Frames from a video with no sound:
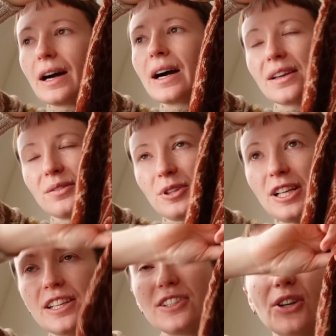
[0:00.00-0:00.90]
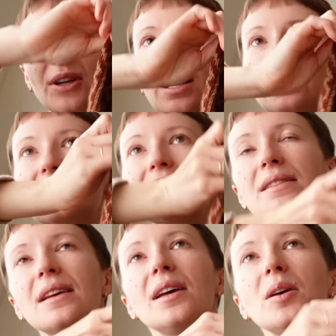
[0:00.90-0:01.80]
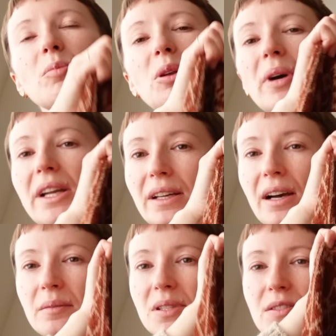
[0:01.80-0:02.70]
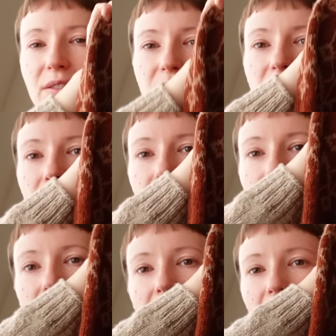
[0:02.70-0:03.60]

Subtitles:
I really enjoy colors, but when it comes to